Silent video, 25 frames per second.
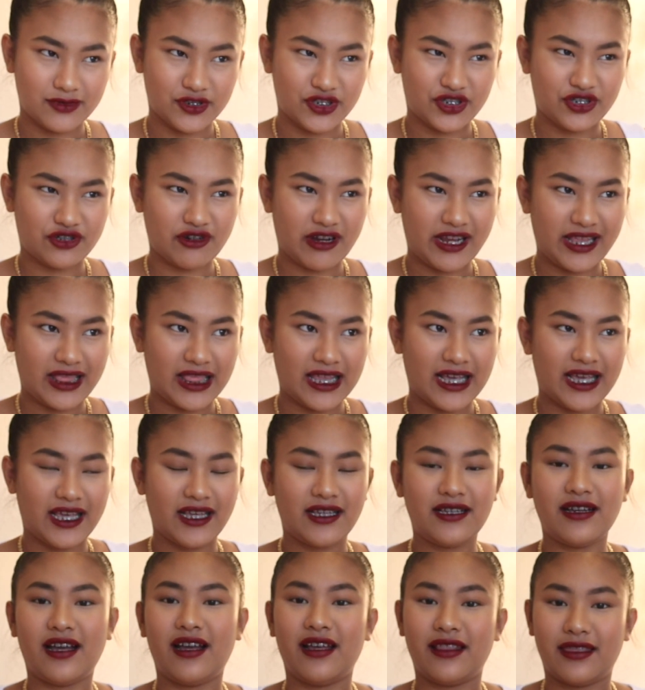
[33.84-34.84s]
straight
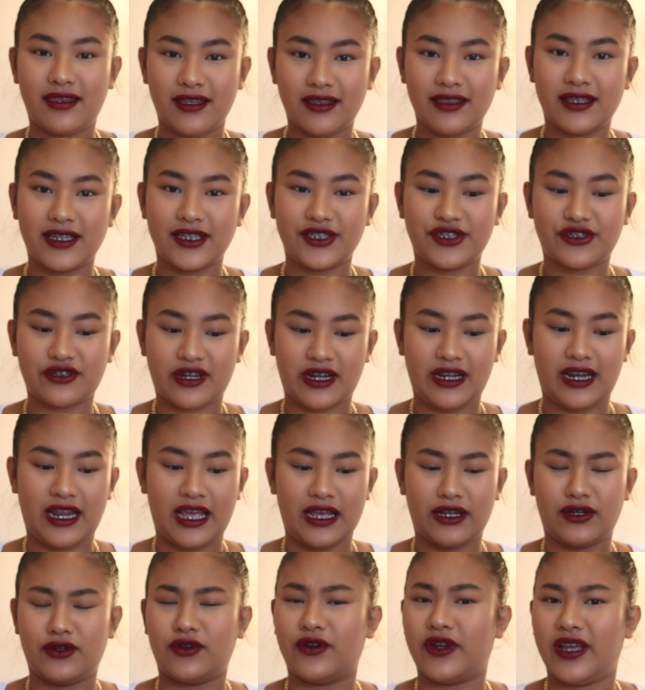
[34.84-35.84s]
leg, I think they're straight
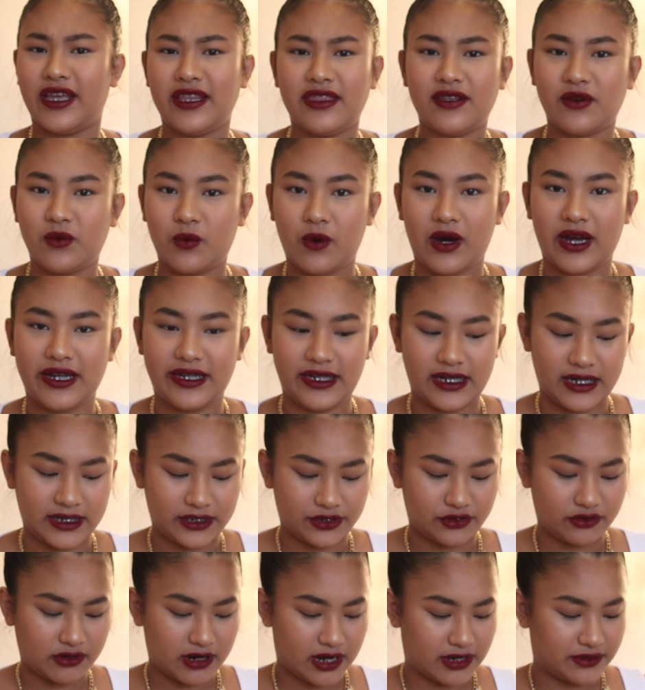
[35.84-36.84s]
leg or either wide
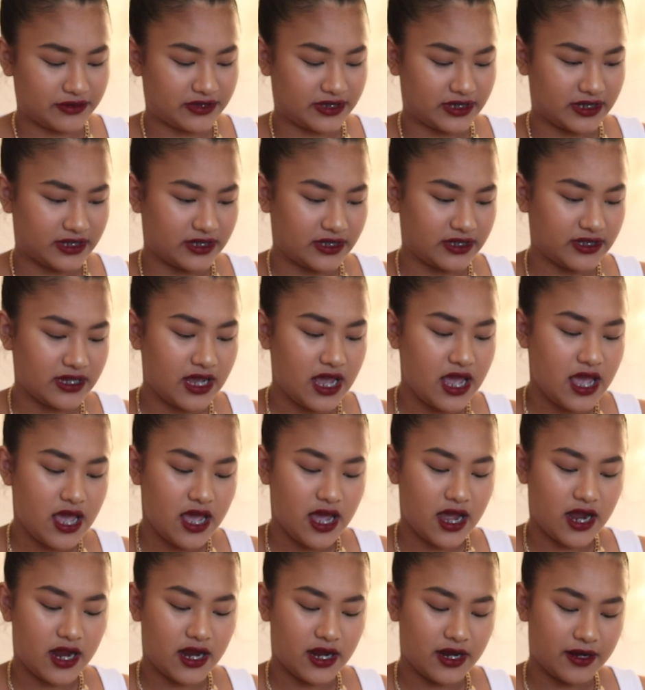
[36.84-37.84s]
leg trousers.
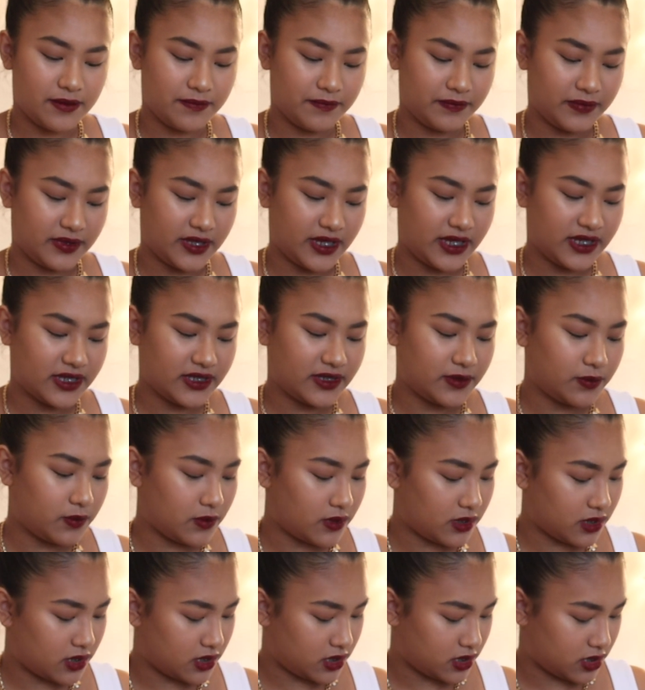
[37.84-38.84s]
These
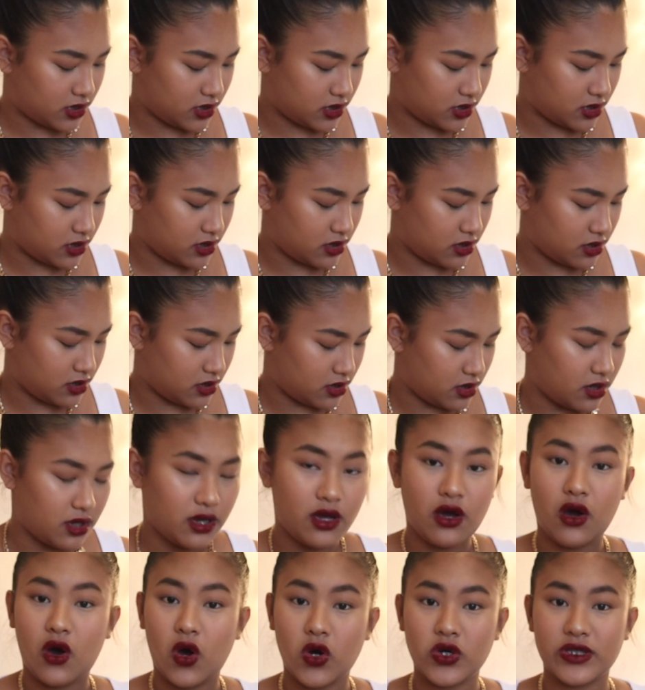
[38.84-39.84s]
were
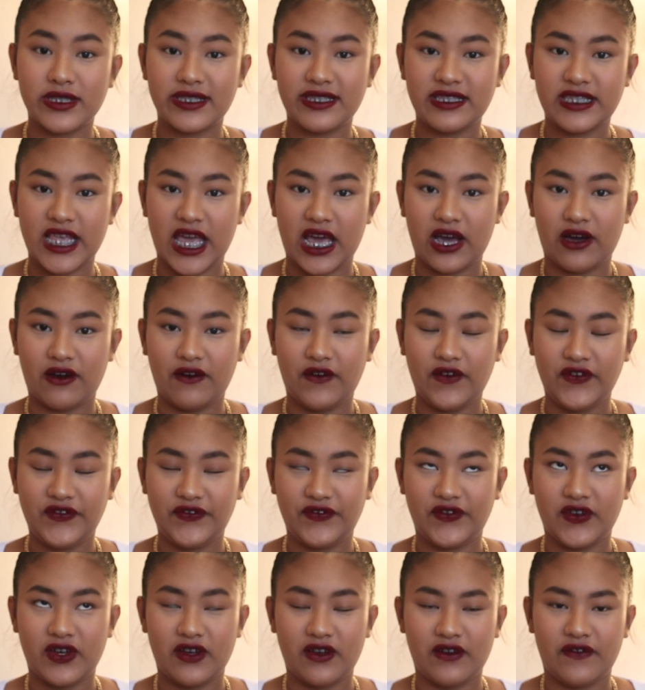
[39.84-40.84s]
on sale
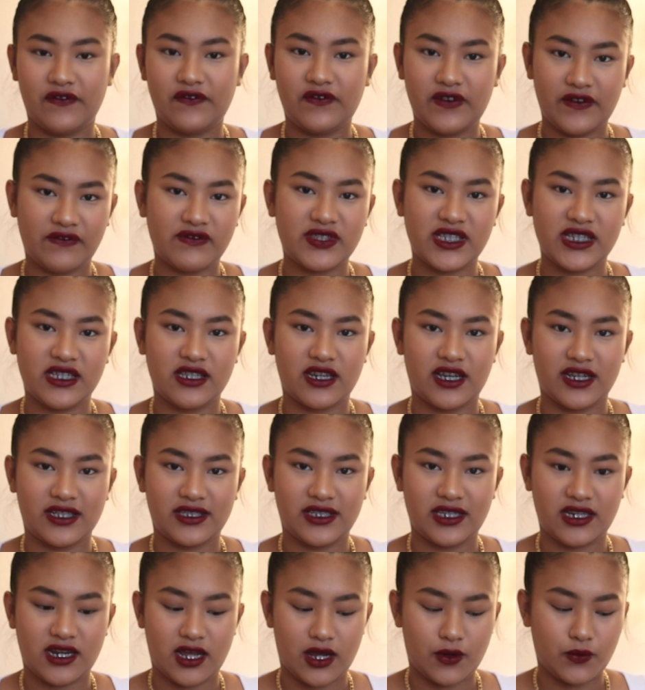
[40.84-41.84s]
for
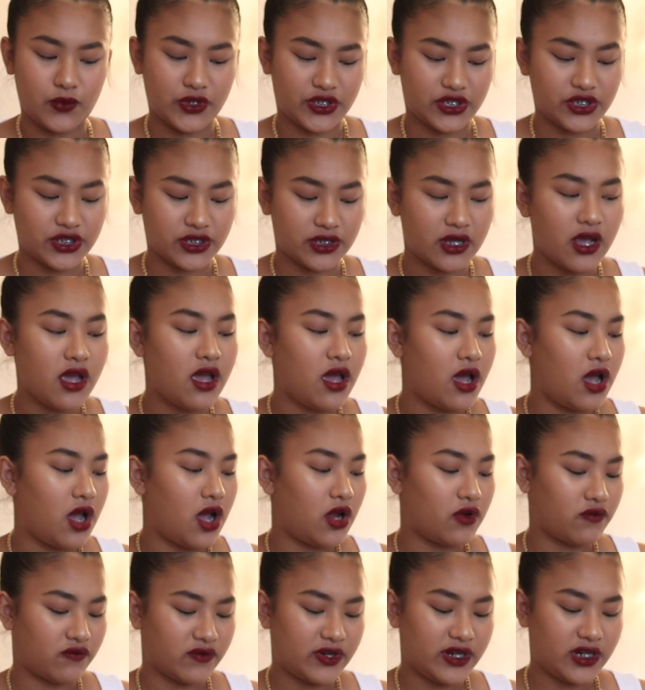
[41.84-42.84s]
$15.99, which is
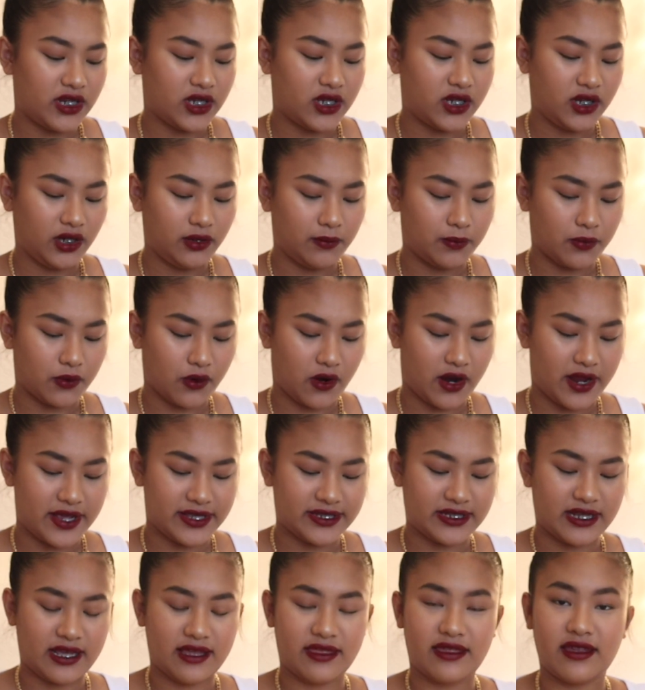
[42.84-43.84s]
a really good
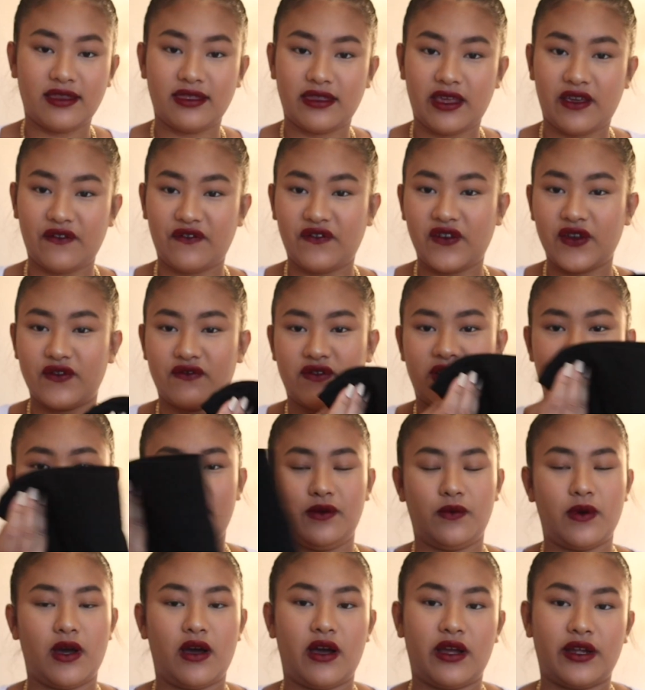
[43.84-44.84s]
price. I think they fit
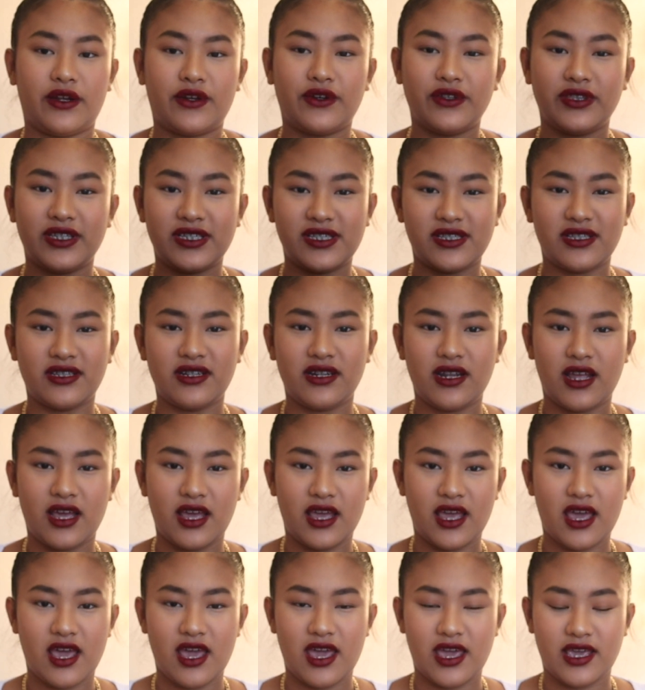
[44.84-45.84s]
really well. I got this in
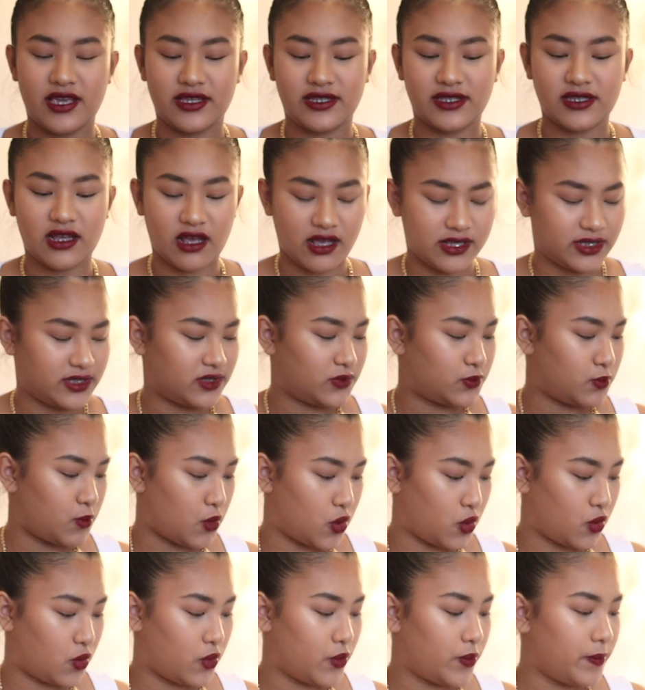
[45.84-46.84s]
a size
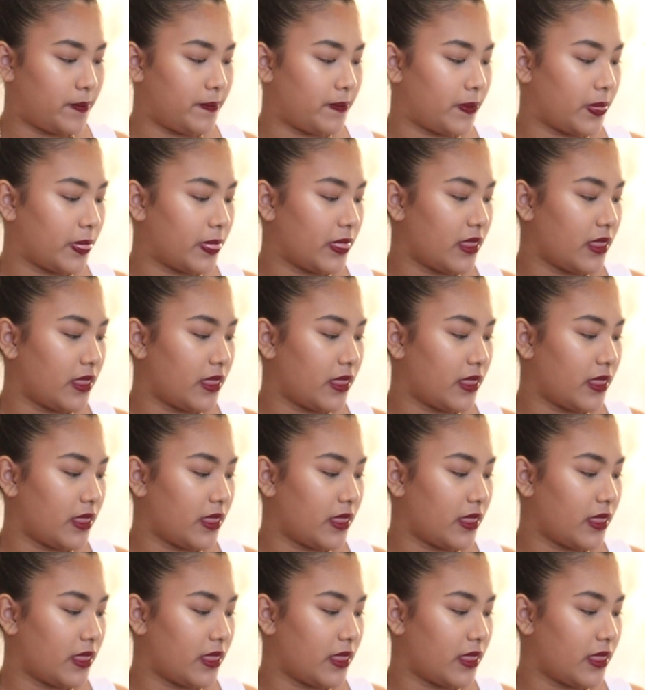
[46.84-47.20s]
small.